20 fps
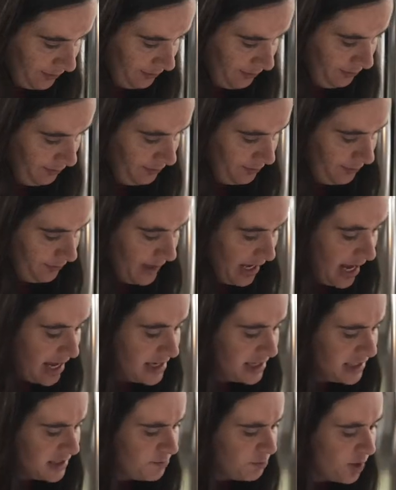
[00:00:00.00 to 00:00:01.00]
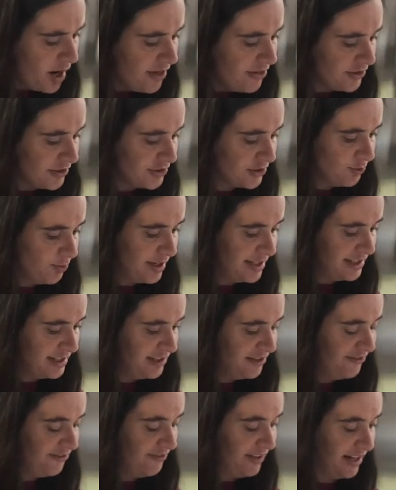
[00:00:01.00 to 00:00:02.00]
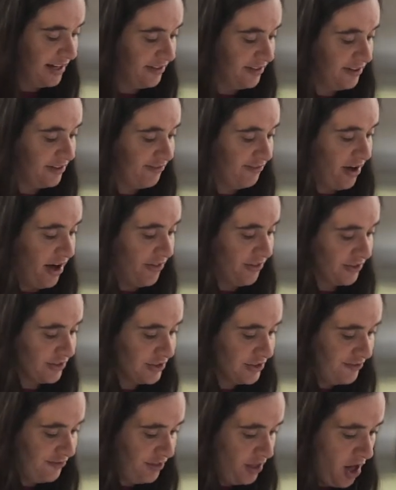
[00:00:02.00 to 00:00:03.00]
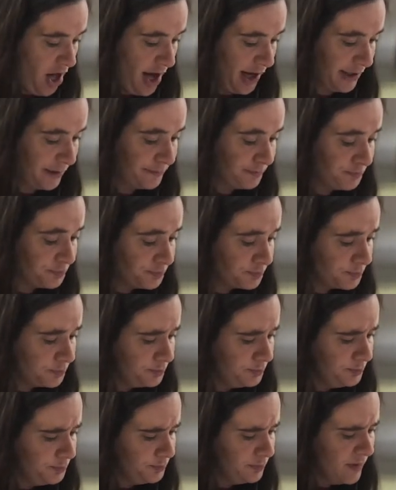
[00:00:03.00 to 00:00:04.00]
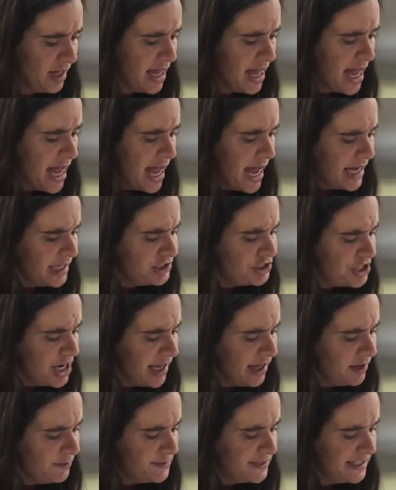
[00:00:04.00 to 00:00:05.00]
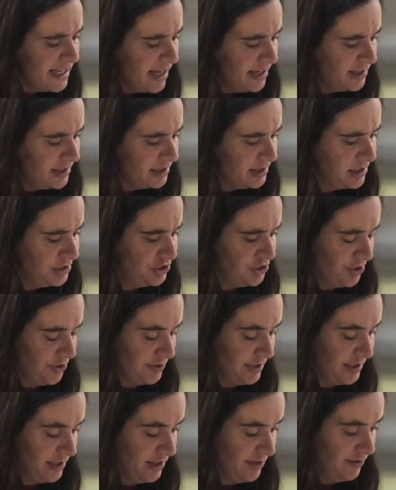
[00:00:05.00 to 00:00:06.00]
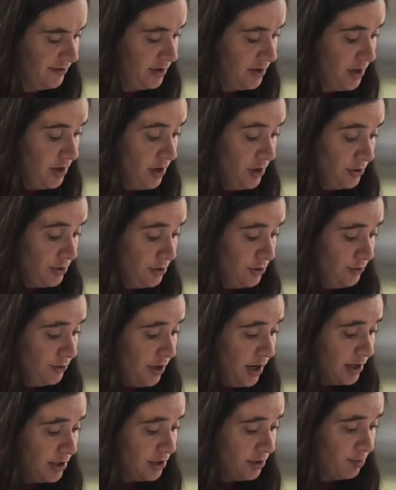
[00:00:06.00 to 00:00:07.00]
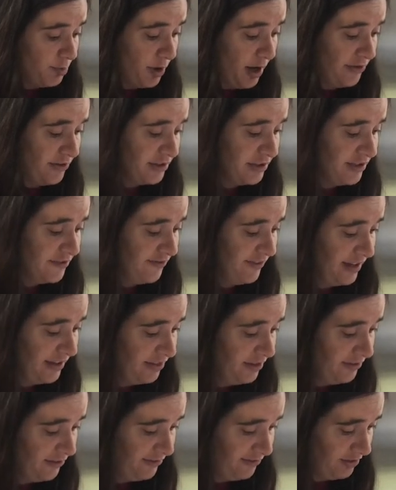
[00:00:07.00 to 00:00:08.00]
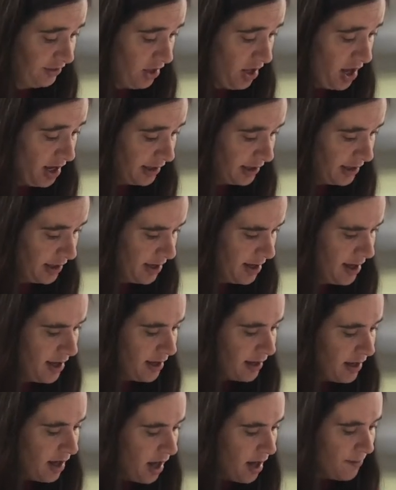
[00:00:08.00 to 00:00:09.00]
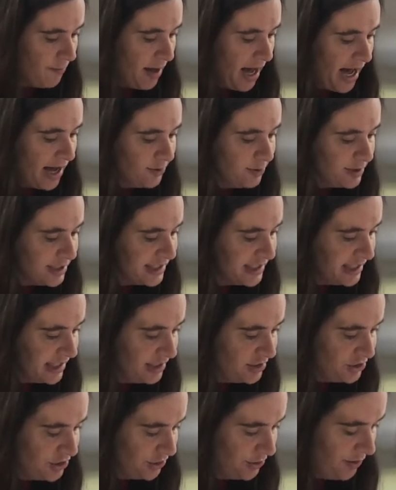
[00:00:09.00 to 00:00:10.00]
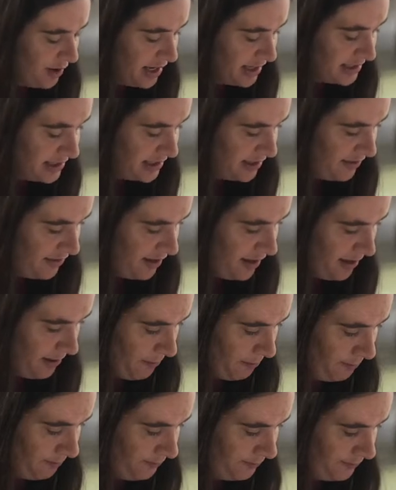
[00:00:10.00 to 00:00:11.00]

And his brothers went to feed their father's flock. And Jacob said unto Joseph, Do not your brothers feed the flock? Come, I will send you unto them.